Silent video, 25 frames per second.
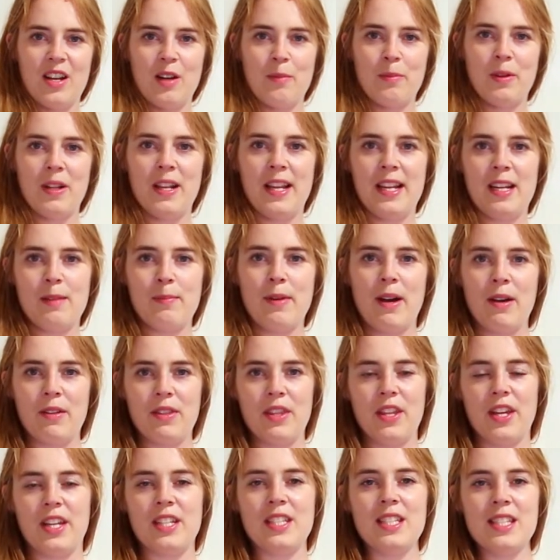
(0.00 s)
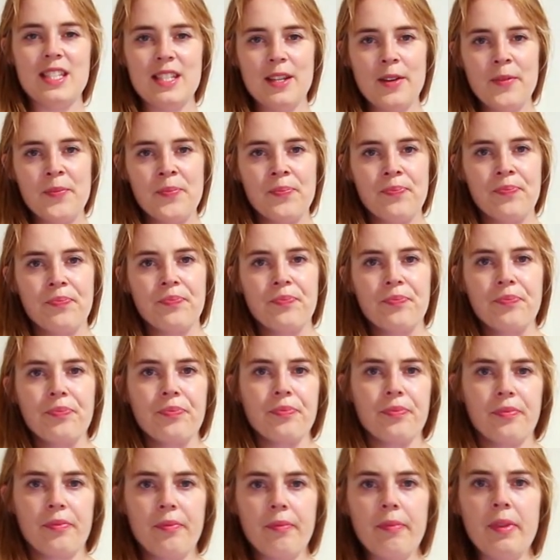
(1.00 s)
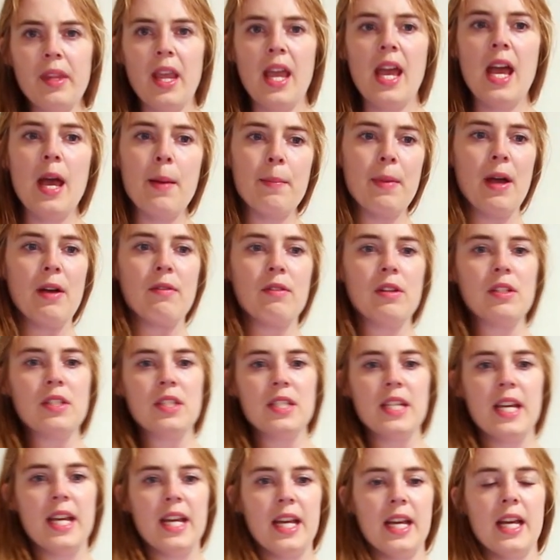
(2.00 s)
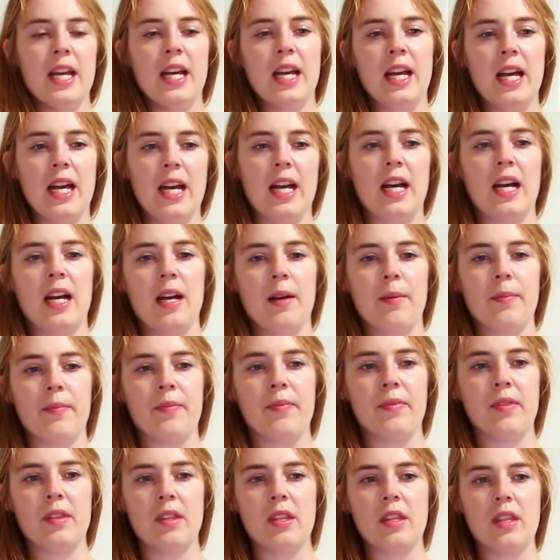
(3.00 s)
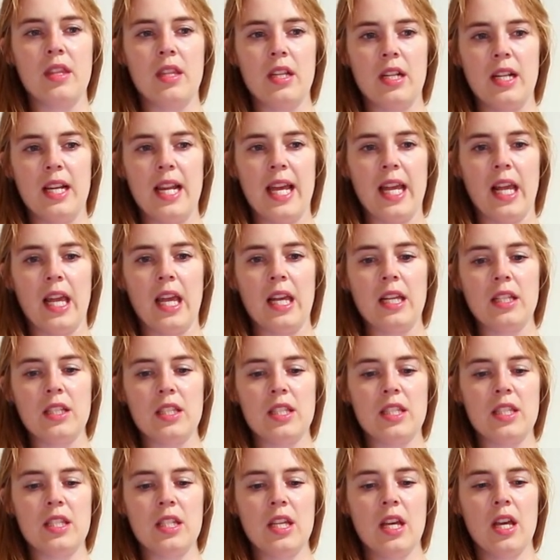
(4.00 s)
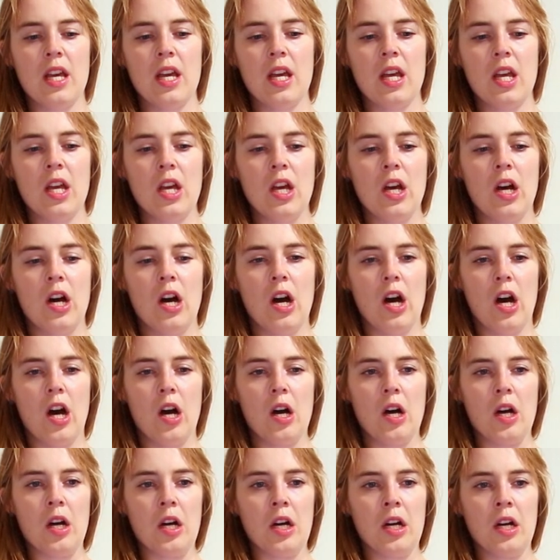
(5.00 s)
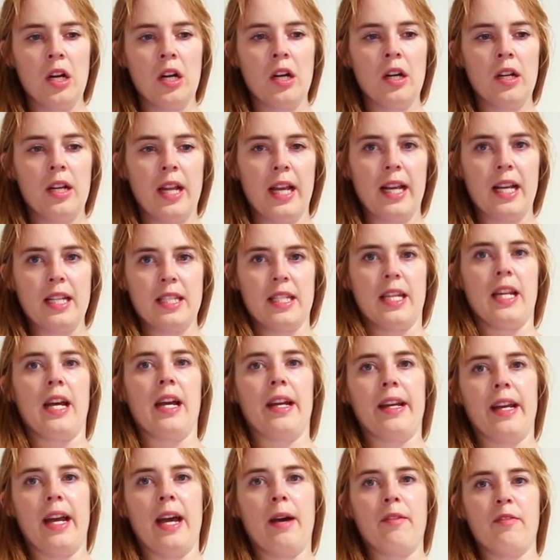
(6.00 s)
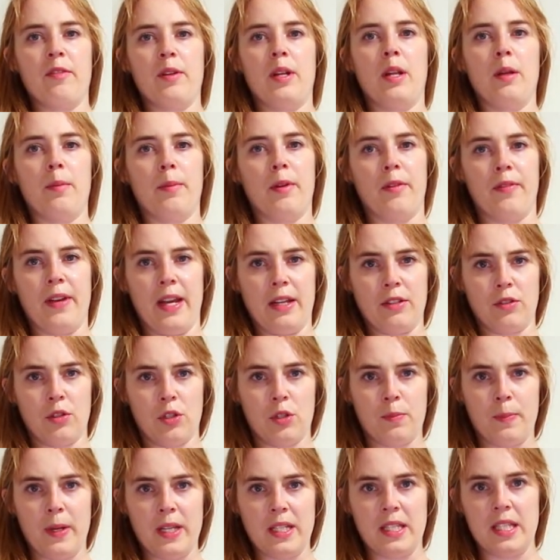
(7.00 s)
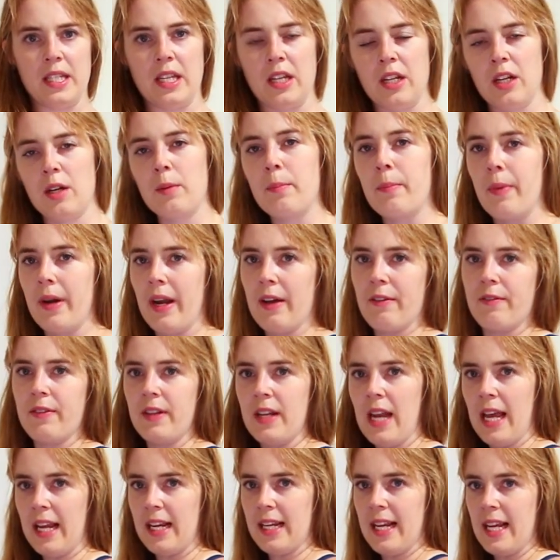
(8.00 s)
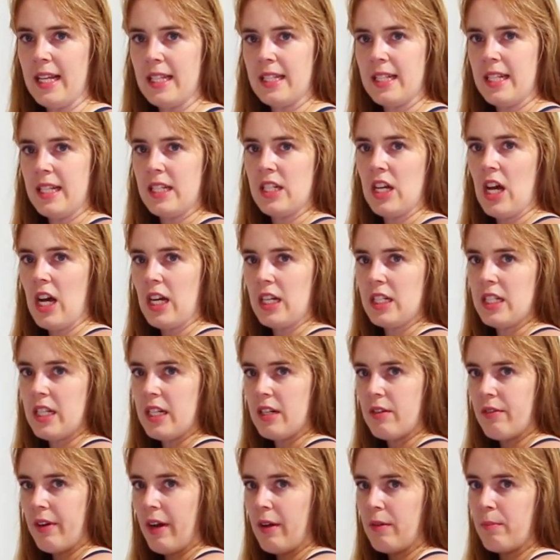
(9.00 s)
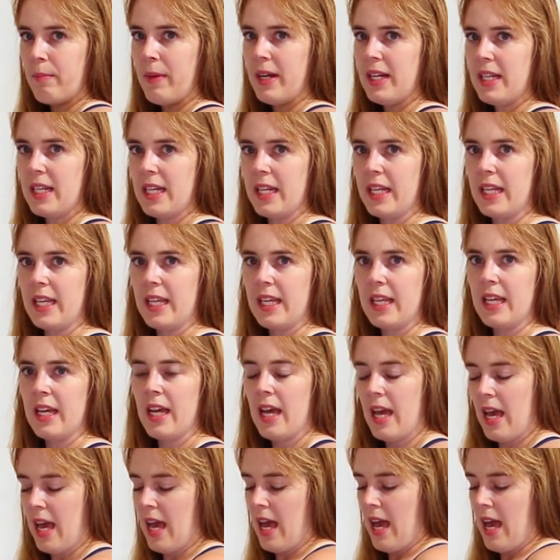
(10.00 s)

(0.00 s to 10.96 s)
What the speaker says: complain about this. I will say the leggings are, like I said, I have a little bit of extra space here, but I feel like nicely tucked in around my knee